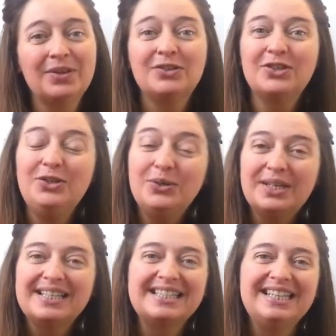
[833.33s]
So you
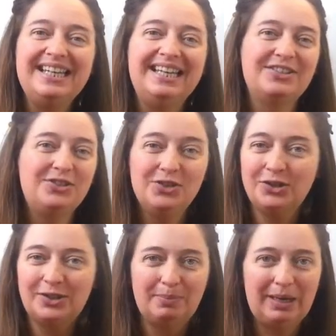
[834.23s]
can see it's
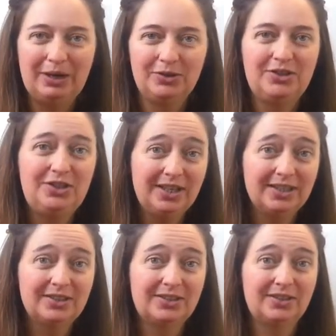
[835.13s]
not about
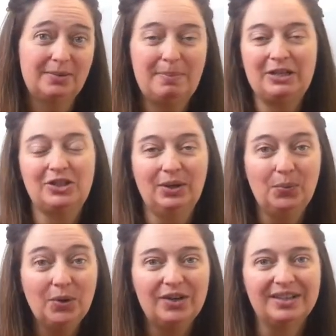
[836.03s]
just matching
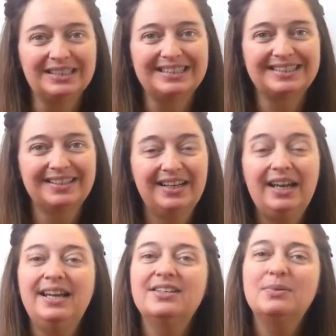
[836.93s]
words,
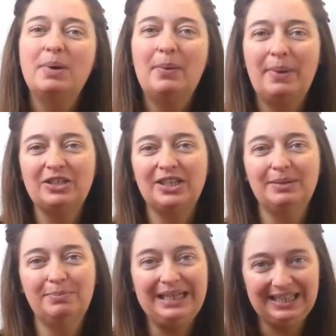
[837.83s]
it's about
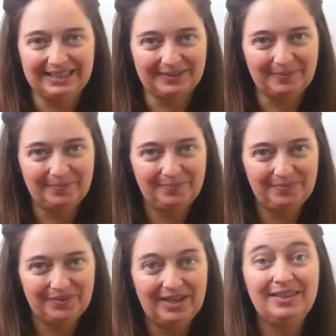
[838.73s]
matching meaning.
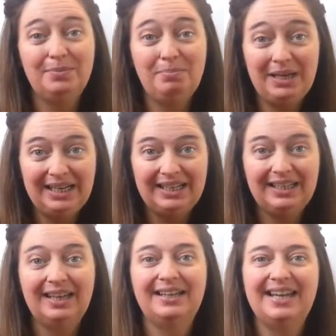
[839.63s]
And the
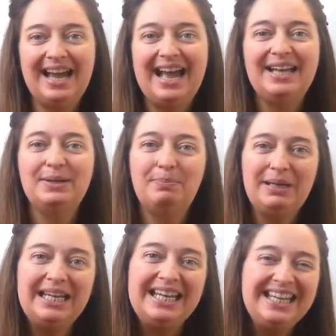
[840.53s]
meaning can
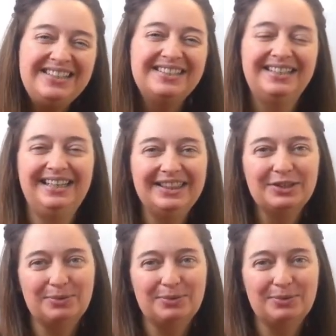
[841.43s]
be hidden in the